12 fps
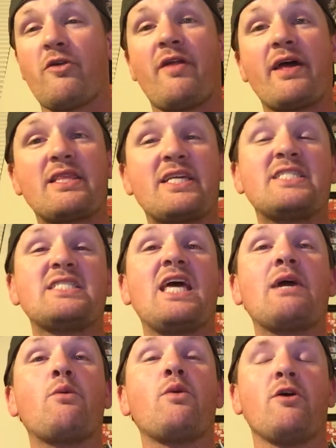than likely
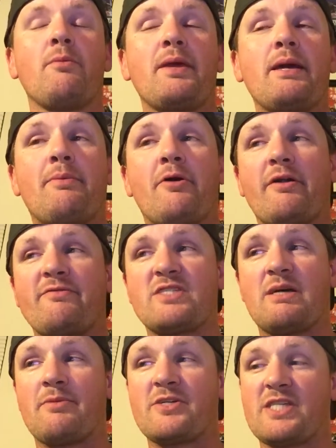Sting will be a part of
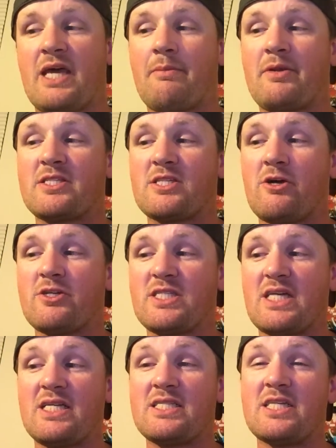SummerSlam when it's all
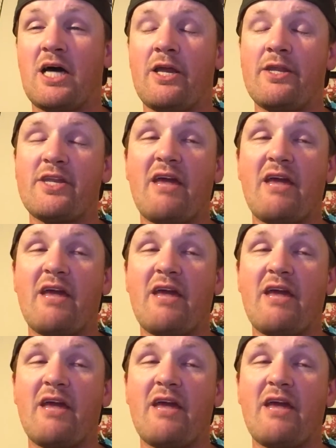said and done.